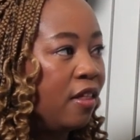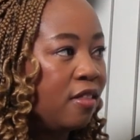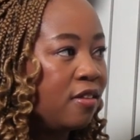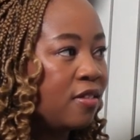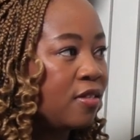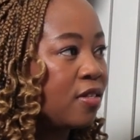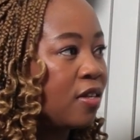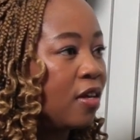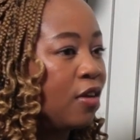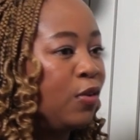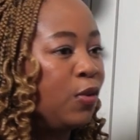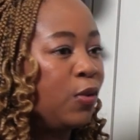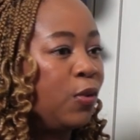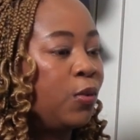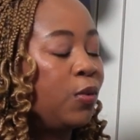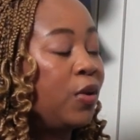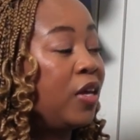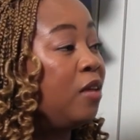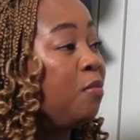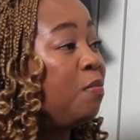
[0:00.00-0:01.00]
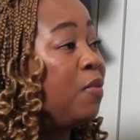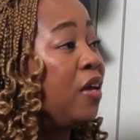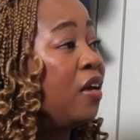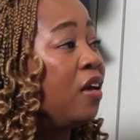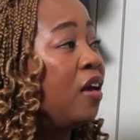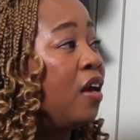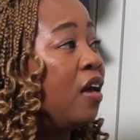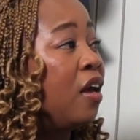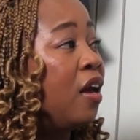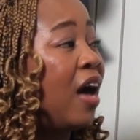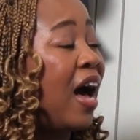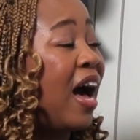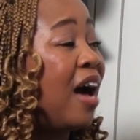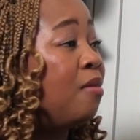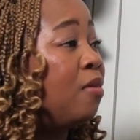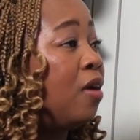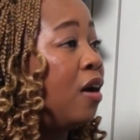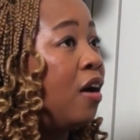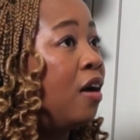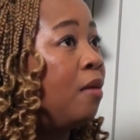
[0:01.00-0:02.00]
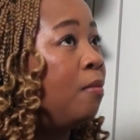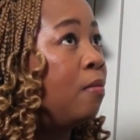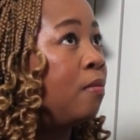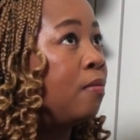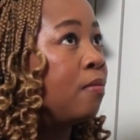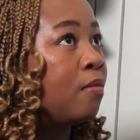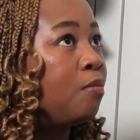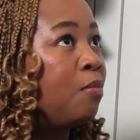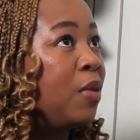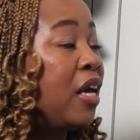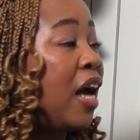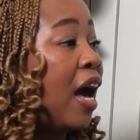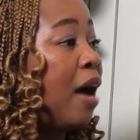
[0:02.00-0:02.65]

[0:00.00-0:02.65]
This, keeping being